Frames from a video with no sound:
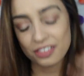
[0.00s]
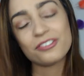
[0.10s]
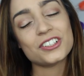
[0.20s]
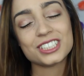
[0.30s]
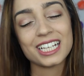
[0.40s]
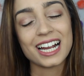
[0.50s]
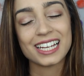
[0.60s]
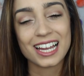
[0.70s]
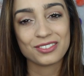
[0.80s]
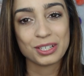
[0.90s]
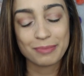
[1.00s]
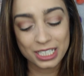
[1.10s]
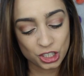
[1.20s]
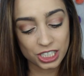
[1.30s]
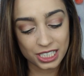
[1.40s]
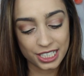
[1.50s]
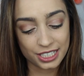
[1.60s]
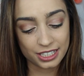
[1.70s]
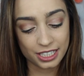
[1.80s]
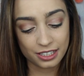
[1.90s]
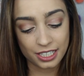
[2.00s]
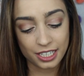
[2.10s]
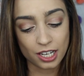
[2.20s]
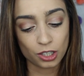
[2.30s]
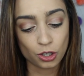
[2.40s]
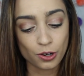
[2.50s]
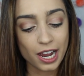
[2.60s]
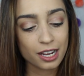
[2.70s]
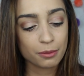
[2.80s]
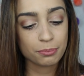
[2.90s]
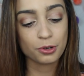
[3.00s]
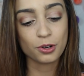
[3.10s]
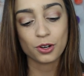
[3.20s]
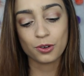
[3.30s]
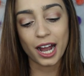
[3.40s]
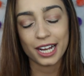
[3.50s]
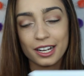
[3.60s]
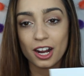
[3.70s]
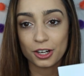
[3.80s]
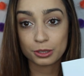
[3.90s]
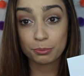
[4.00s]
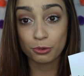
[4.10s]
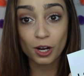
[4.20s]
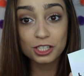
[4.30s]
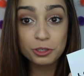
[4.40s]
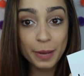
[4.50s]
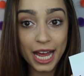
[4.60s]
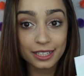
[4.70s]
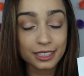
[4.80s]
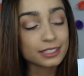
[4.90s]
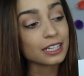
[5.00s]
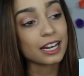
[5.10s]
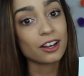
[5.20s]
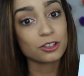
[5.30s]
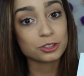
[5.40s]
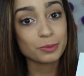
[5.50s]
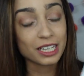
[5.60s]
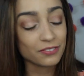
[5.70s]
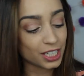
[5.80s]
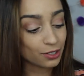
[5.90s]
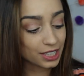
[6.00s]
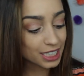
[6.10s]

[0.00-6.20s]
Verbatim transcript: the first thing I have to mention is the Lorac Pro Eye Heart Brunch Palette. I also made a video on